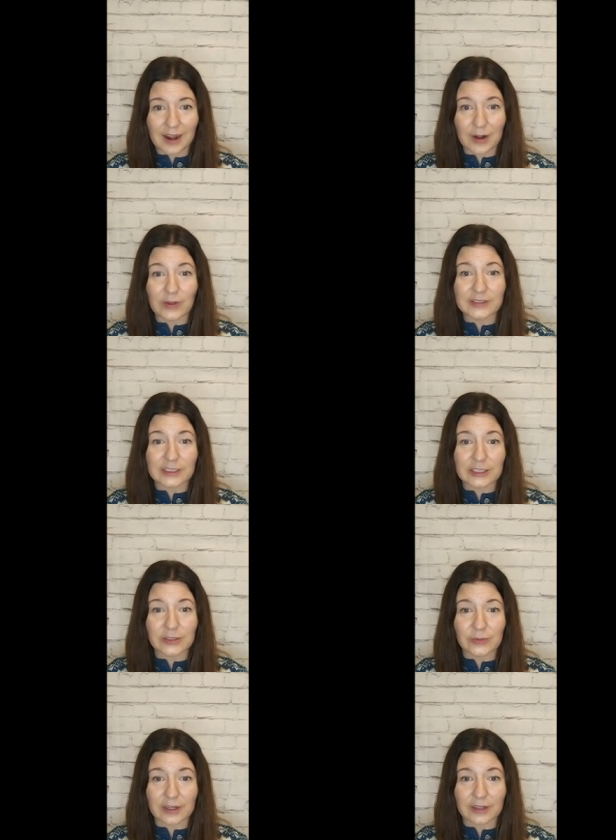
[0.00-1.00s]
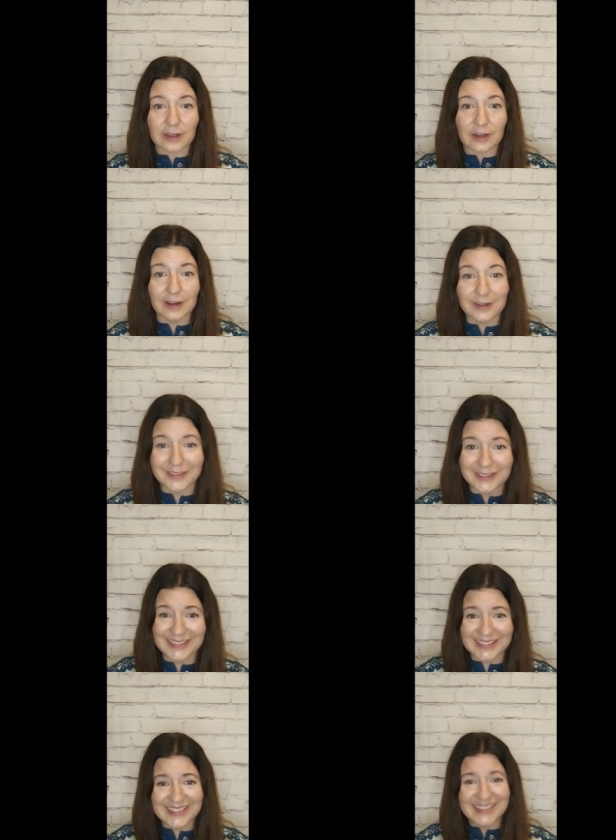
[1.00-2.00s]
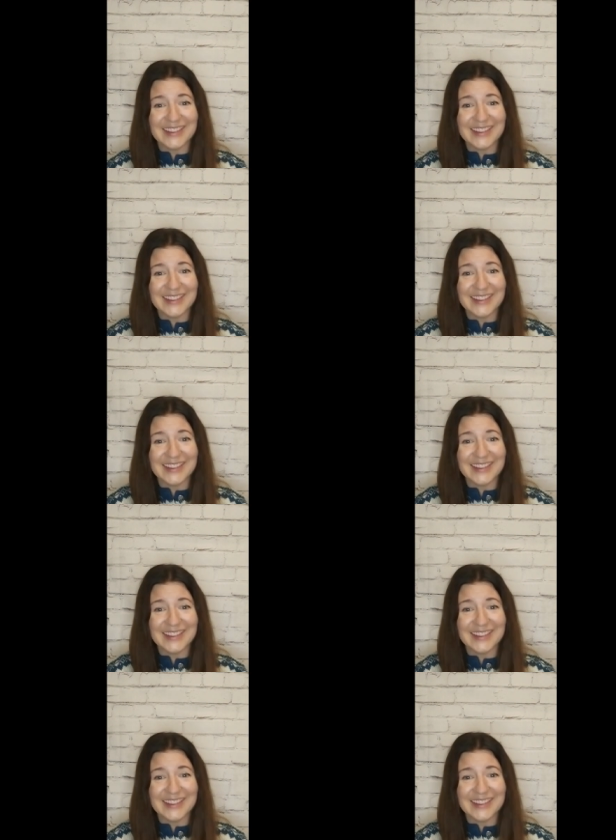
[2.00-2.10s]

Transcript: That wasn't a good one.